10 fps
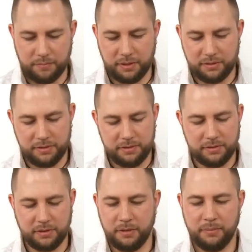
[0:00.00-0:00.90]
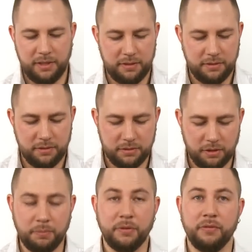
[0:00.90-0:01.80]
because this is going to be the
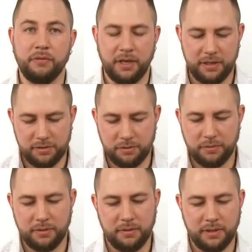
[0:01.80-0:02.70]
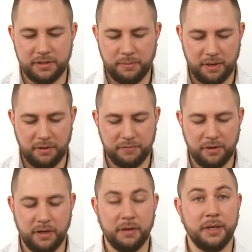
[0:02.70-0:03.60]
top of the fly, so it doesn't matter if
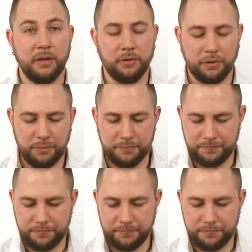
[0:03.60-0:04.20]
they're a little bit longer.